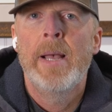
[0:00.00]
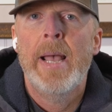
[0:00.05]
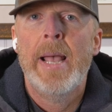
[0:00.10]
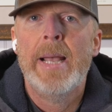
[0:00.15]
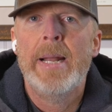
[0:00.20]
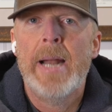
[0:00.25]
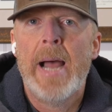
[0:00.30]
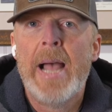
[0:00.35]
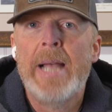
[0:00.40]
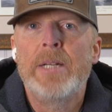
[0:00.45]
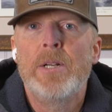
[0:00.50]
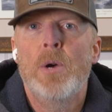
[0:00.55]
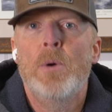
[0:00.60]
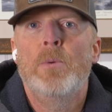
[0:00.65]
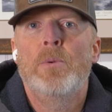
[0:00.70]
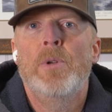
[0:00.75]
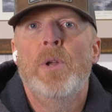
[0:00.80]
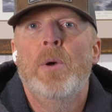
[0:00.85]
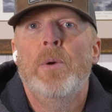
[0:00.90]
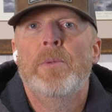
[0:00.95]
and I
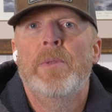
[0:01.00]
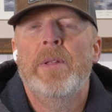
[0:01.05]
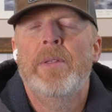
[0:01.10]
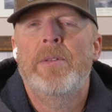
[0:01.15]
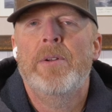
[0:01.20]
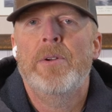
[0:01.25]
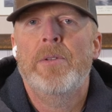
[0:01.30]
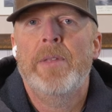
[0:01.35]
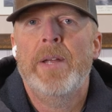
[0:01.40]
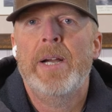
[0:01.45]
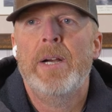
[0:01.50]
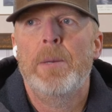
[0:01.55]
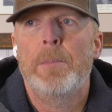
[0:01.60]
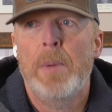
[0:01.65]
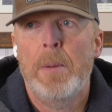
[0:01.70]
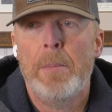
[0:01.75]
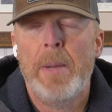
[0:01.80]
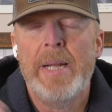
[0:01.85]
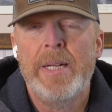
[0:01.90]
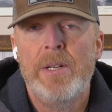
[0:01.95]
don't know that they're there,
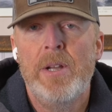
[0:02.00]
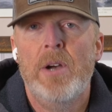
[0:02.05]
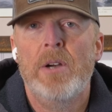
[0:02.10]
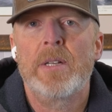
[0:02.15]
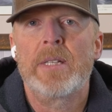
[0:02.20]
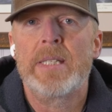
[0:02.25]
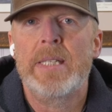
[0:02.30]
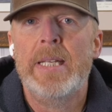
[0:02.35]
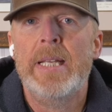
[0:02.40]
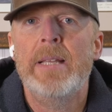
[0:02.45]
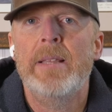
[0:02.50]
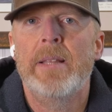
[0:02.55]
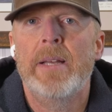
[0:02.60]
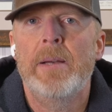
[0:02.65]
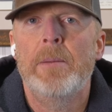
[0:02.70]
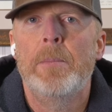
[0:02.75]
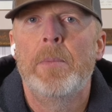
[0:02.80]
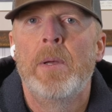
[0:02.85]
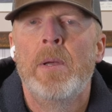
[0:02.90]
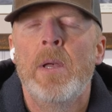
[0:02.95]
but my dogs see
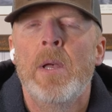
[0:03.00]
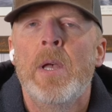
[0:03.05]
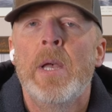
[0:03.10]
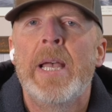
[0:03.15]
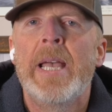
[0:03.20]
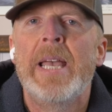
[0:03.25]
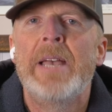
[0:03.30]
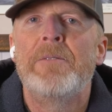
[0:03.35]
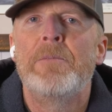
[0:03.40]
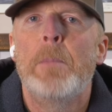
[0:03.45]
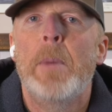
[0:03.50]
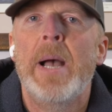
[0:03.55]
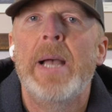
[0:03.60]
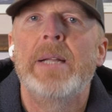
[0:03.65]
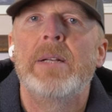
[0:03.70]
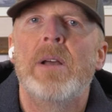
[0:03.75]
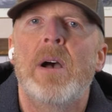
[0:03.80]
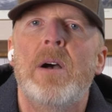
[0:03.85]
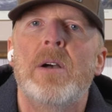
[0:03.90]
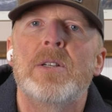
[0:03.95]
them. If my
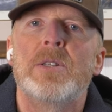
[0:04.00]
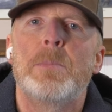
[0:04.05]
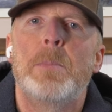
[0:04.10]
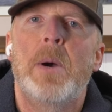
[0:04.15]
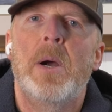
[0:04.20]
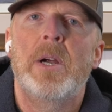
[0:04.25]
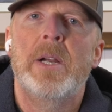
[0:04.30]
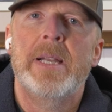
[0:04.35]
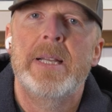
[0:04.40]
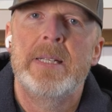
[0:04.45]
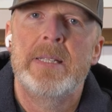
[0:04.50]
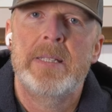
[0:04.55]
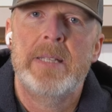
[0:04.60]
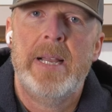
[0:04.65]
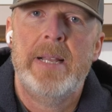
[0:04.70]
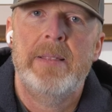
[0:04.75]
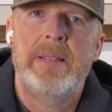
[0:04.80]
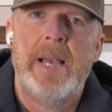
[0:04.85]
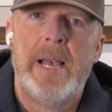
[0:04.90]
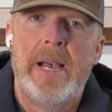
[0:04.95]
dogs bark
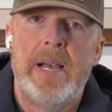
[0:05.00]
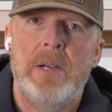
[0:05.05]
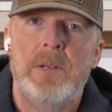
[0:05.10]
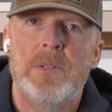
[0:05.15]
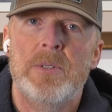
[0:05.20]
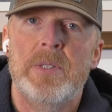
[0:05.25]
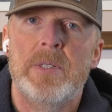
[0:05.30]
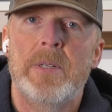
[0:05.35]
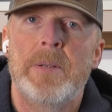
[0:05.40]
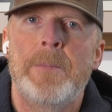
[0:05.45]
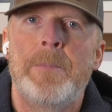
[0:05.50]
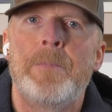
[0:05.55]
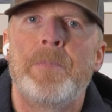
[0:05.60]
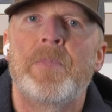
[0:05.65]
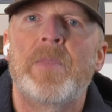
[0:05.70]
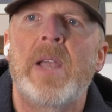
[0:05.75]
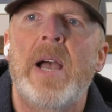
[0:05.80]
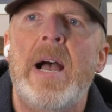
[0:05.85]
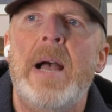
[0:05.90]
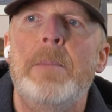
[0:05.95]
inside the house,
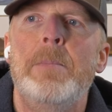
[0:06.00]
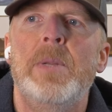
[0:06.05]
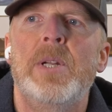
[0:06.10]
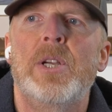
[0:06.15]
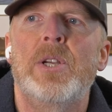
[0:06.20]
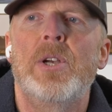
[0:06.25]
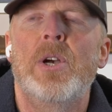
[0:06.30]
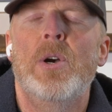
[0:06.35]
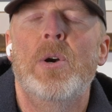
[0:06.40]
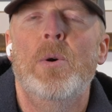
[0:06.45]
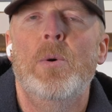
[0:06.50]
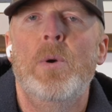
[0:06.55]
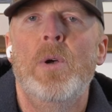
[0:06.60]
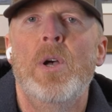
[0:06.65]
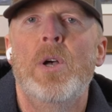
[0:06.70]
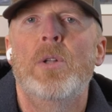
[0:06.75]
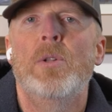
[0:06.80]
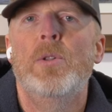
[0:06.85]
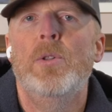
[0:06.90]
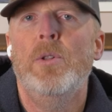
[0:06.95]
I'm gonna go
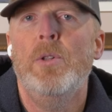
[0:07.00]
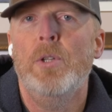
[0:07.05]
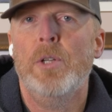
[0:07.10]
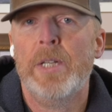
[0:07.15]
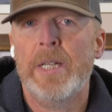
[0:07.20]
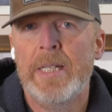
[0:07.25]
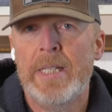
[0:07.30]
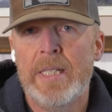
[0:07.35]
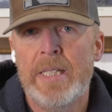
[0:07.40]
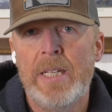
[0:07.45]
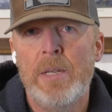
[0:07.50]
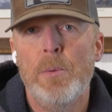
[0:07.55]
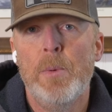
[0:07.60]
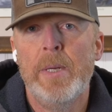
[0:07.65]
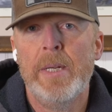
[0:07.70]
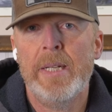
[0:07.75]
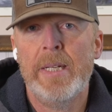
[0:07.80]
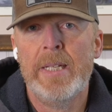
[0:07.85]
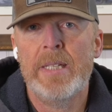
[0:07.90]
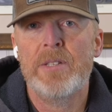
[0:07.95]
look and see
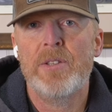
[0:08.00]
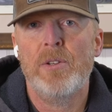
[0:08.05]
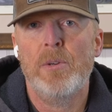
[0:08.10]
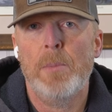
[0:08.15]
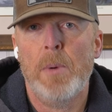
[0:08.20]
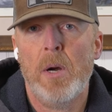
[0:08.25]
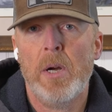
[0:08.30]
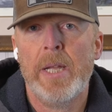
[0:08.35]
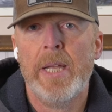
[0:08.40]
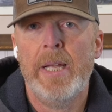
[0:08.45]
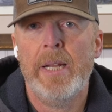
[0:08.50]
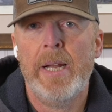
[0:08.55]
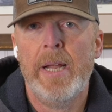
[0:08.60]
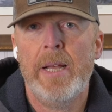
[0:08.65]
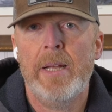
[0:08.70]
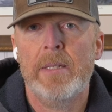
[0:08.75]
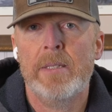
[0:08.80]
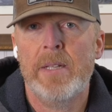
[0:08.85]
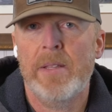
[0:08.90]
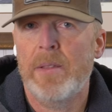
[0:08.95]
what it is they're barking
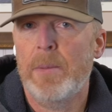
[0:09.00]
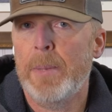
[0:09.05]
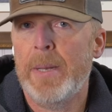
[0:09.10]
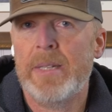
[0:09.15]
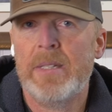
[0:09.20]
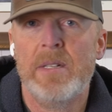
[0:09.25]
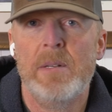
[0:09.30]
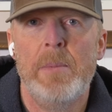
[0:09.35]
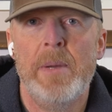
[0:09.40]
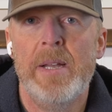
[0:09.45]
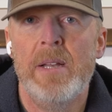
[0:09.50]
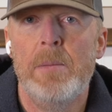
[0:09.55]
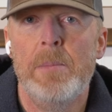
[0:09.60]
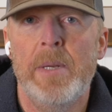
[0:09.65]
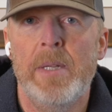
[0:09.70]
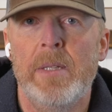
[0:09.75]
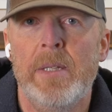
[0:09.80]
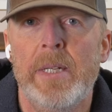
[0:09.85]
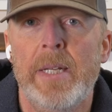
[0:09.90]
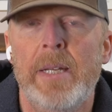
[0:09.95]
at to the best of my
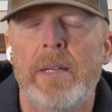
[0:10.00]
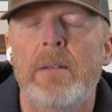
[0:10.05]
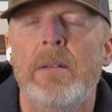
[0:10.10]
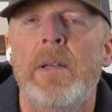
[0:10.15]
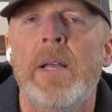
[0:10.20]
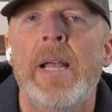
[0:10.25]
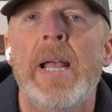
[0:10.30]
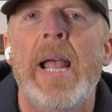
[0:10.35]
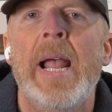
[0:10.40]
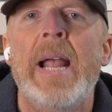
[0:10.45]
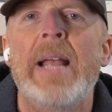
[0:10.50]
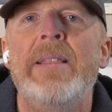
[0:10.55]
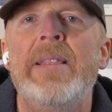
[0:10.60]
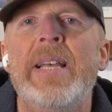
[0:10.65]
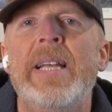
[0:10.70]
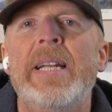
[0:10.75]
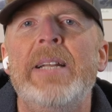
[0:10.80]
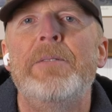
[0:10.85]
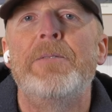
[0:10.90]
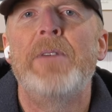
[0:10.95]
ability. And
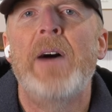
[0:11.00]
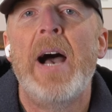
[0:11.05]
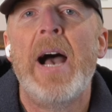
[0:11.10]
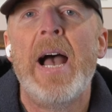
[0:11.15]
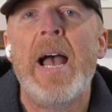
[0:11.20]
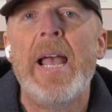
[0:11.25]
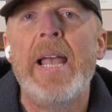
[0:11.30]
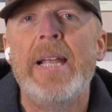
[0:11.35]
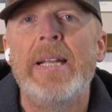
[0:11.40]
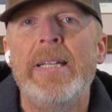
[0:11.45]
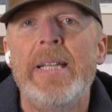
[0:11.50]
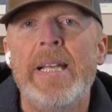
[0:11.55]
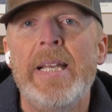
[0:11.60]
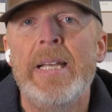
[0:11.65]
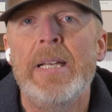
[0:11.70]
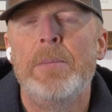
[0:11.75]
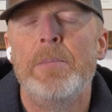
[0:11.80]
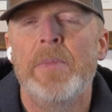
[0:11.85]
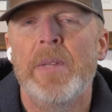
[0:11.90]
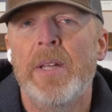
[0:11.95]
then if I
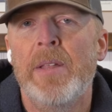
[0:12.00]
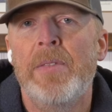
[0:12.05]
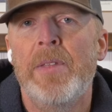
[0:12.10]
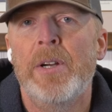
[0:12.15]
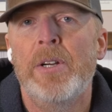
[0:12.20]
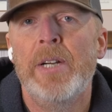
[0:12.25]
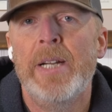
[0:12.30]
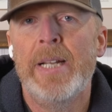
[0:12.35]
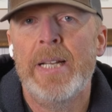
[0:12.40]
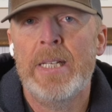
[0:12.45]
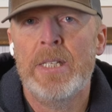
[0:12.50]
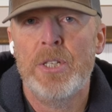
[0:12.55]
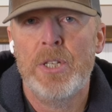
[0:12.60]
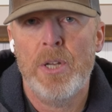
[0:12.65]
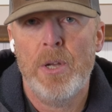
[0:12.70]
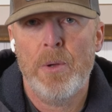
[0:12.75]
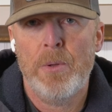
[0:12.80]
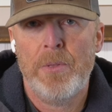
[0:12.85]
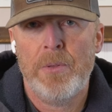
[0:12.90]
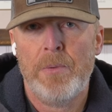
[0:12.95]
deem that there is
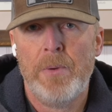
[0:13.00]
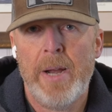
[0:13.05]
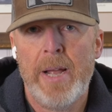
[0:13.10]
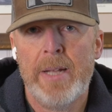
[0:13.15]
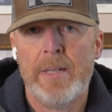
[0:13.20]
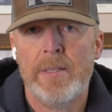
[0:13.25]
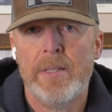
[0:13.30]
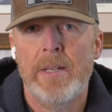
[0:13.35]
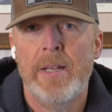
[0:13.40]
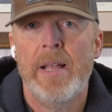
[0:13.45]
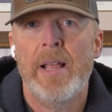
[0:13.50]
no threat,